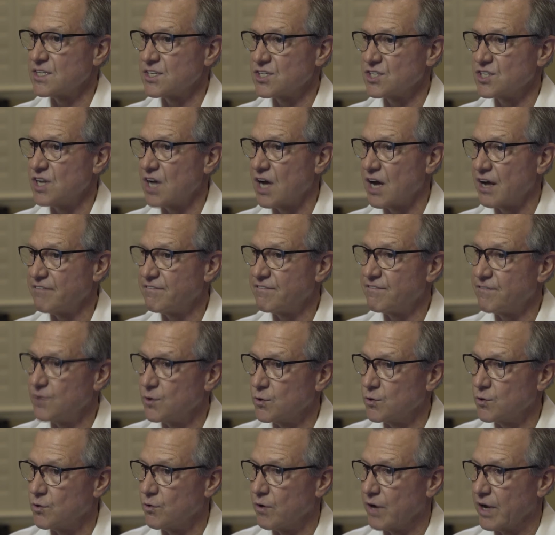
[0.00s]
is not
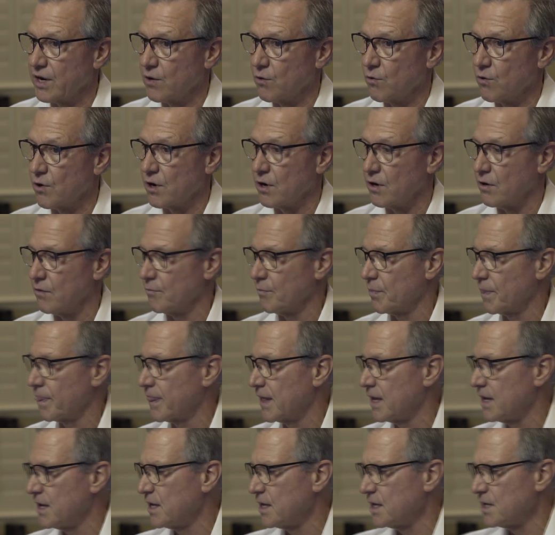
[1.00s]
food grade oil.
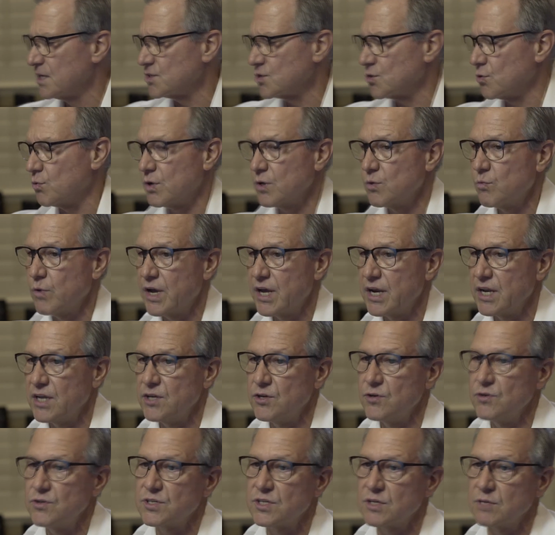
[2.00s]
So one way to
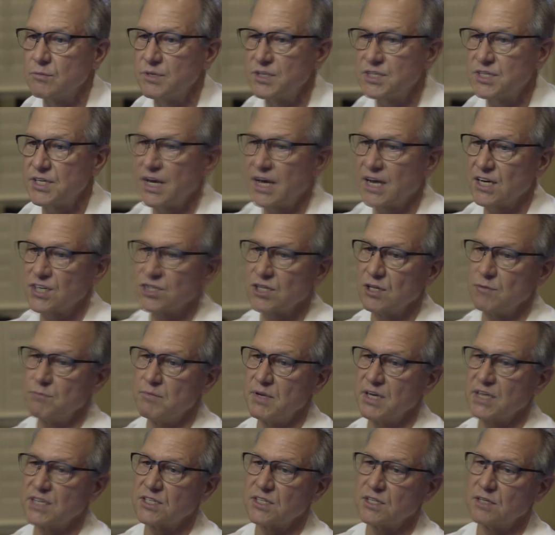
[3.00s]
use them is to actually
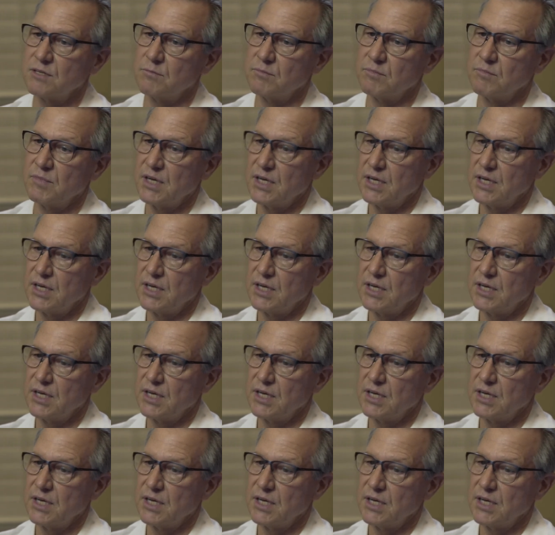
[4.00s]
mix them,